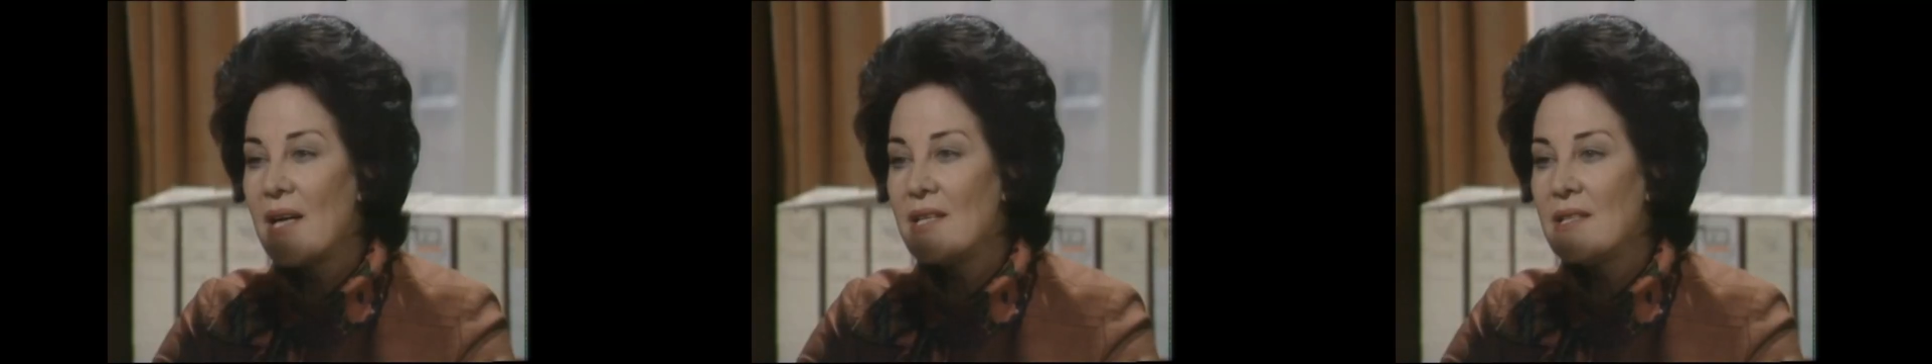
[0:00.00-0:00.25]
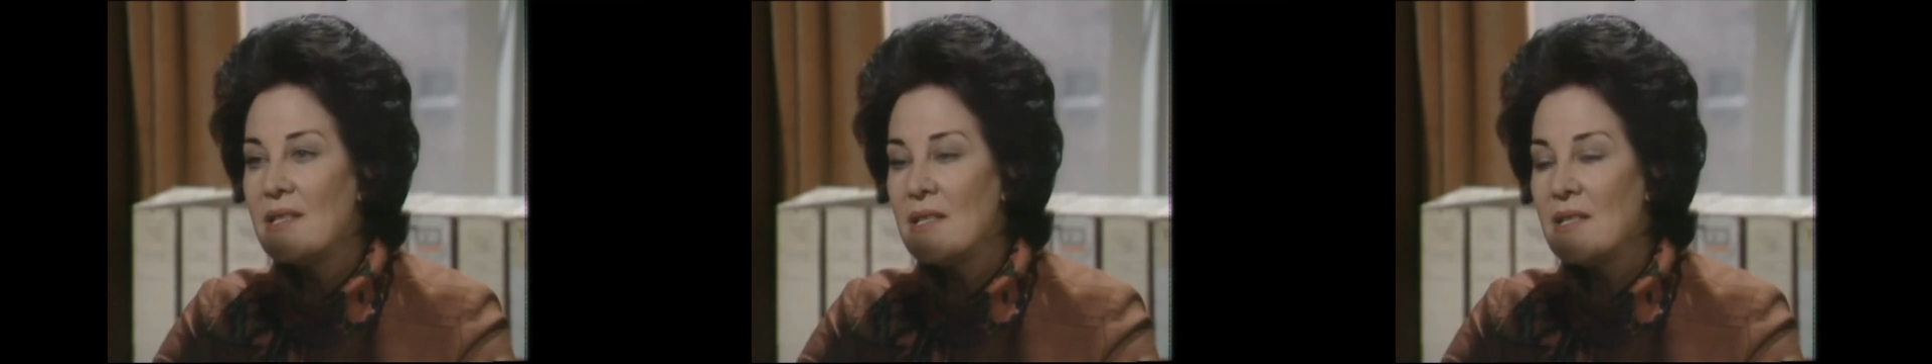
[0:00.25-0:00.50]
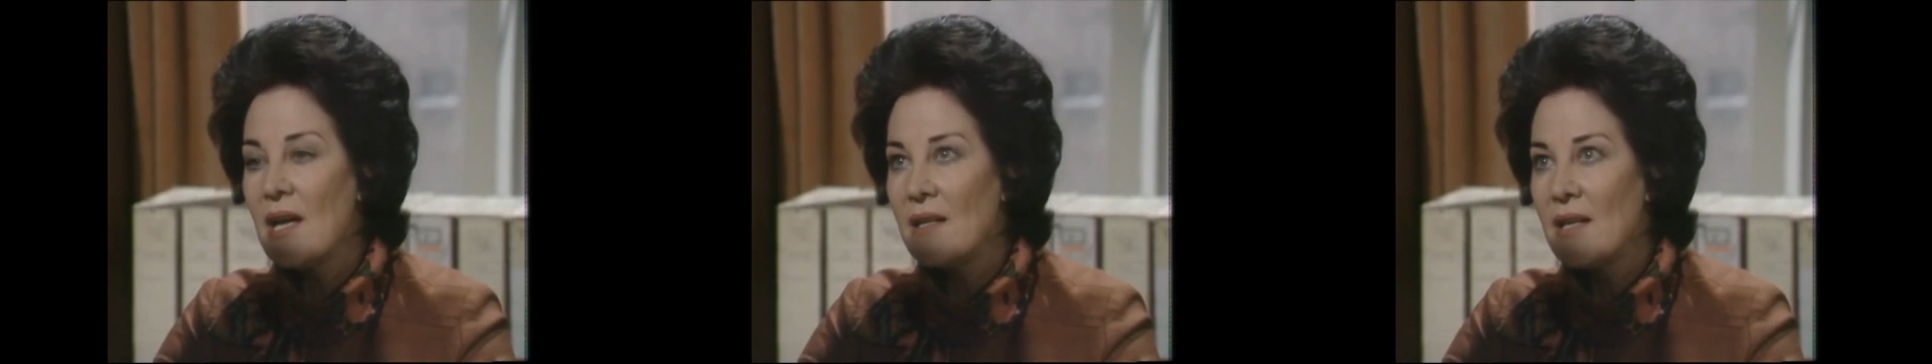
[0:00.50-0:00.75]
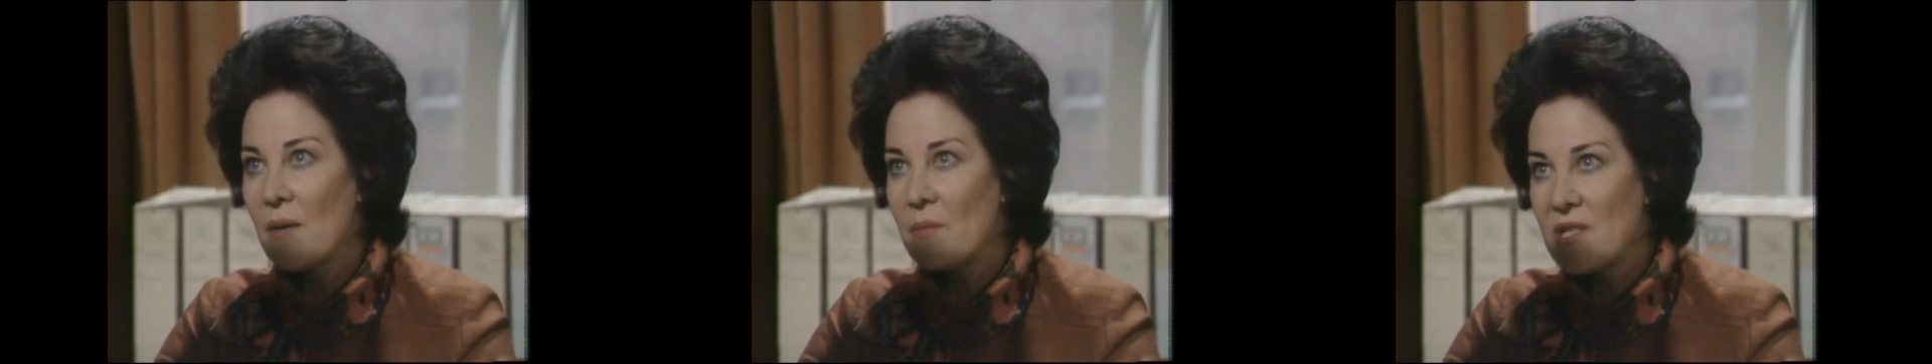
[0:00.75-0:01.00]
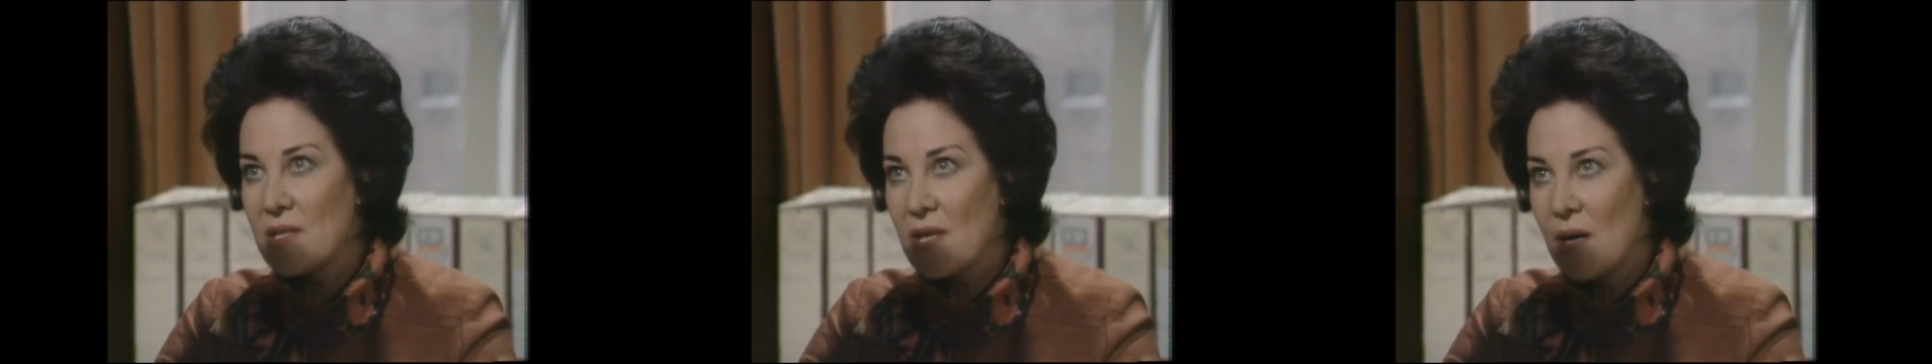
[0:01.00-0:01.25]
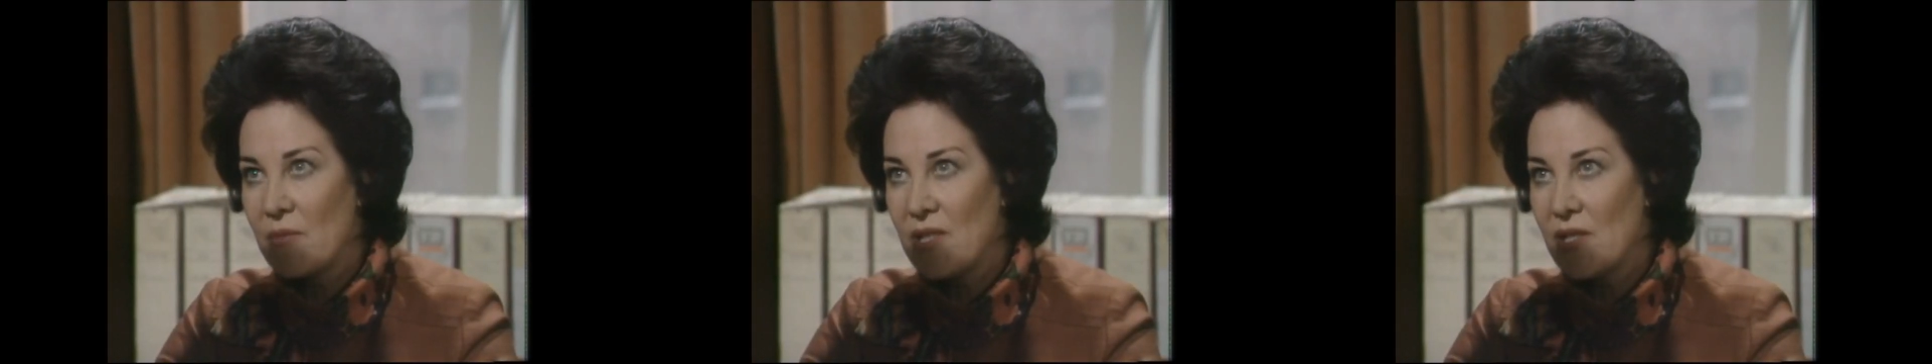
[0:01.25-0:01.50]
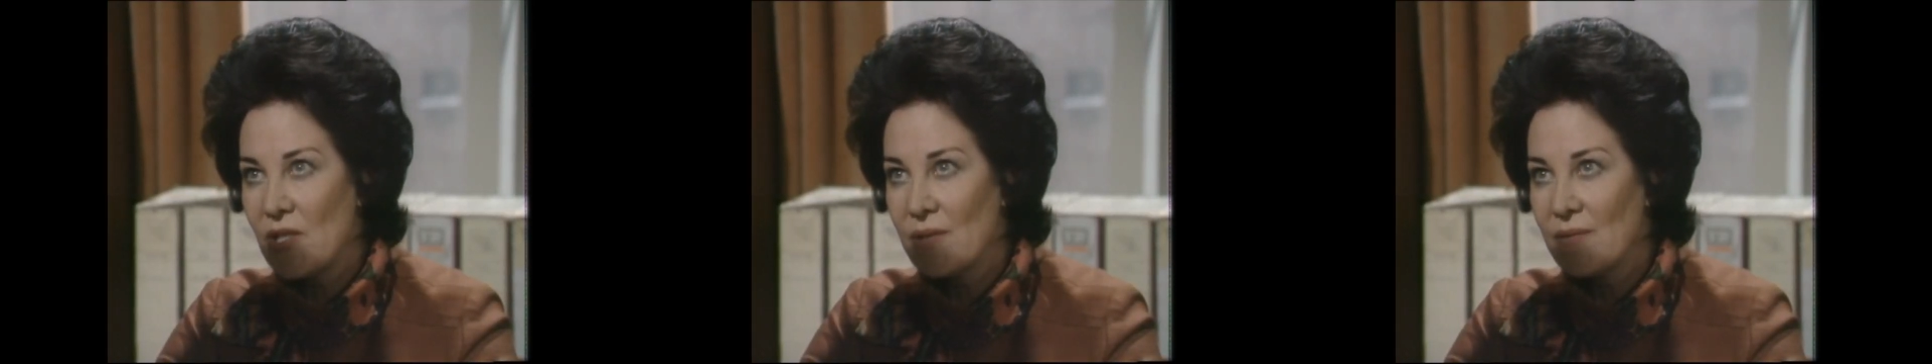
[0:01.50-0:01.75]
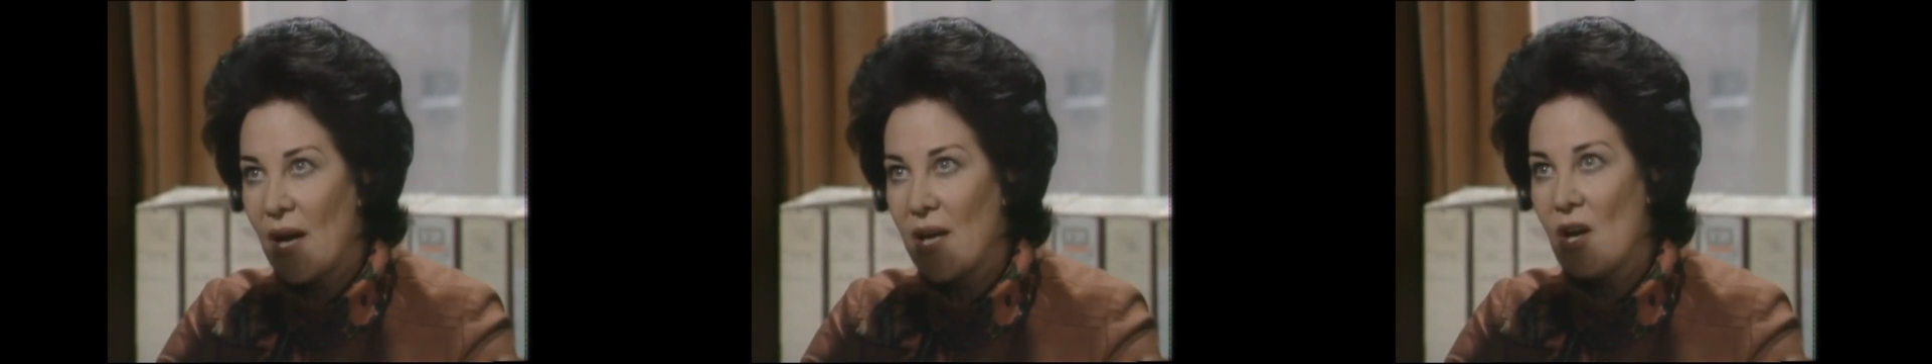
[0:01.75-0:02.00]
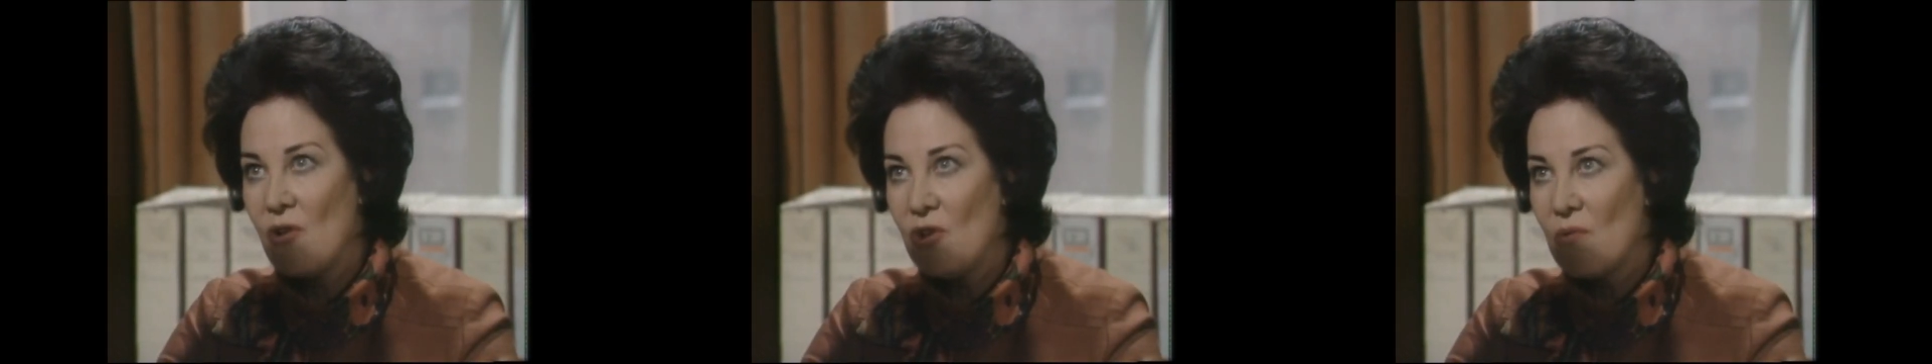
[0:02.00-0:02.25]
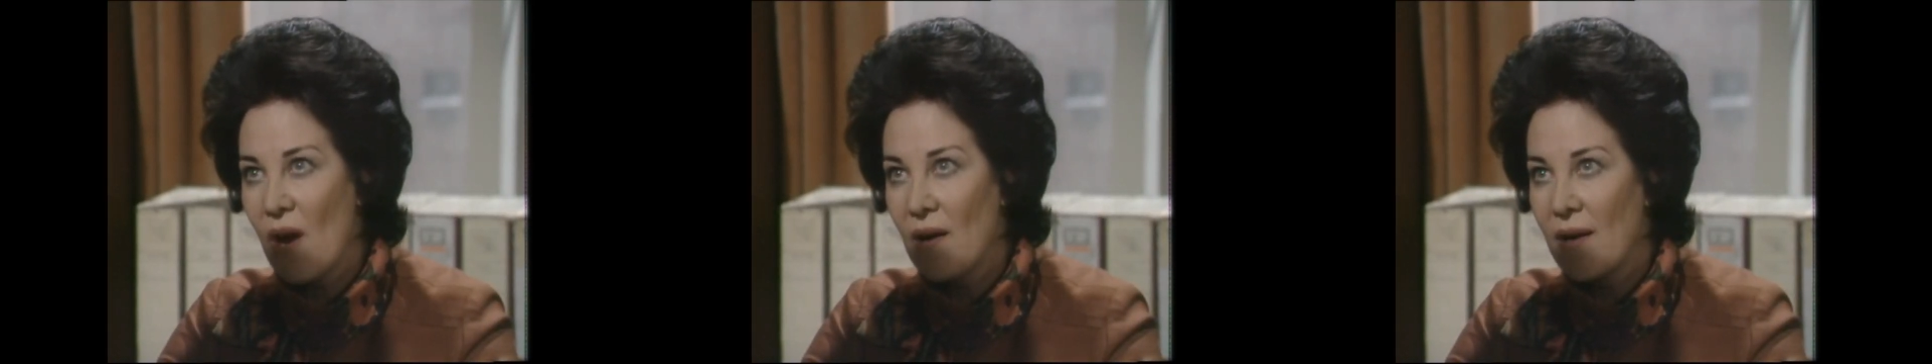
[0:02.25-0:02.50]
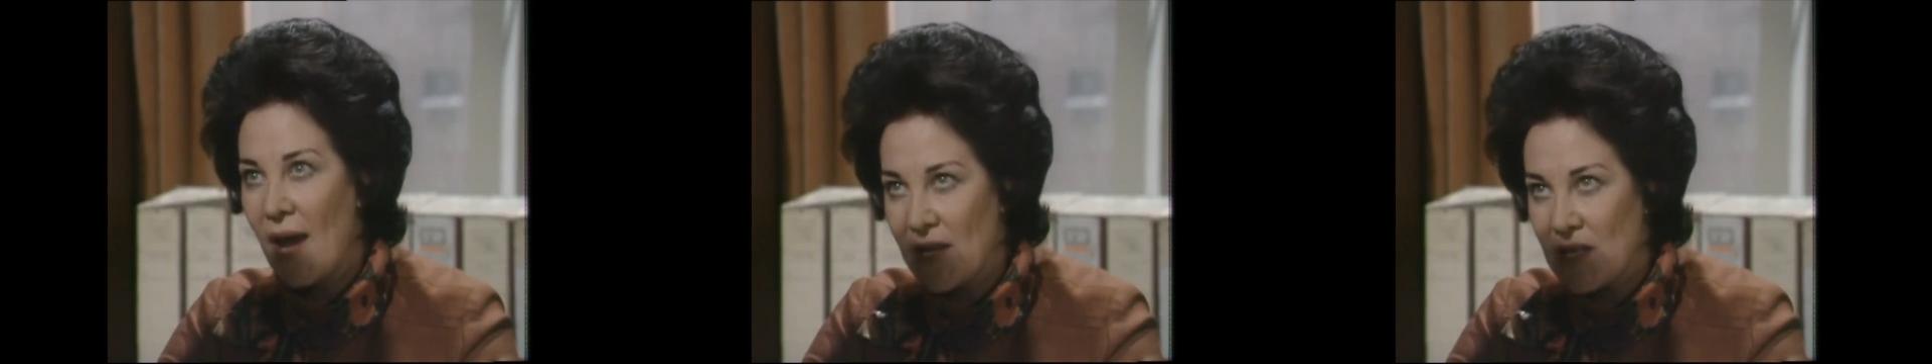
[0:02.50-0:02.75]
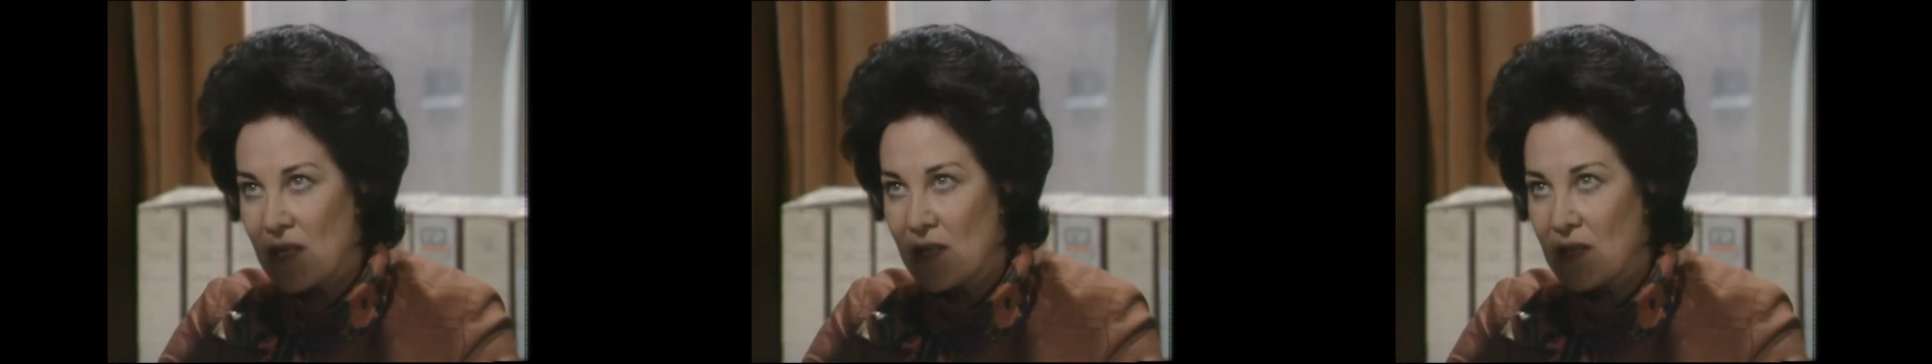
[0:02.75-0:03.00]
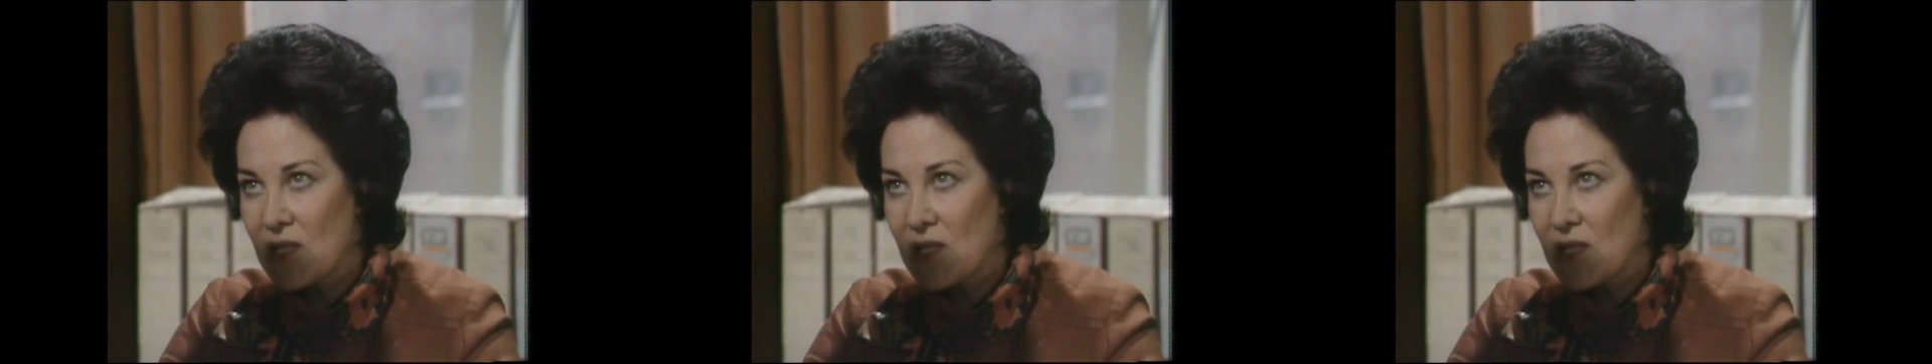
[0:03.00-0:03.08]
I didn't intend that, Mrs. Armitage. I know you are an excellent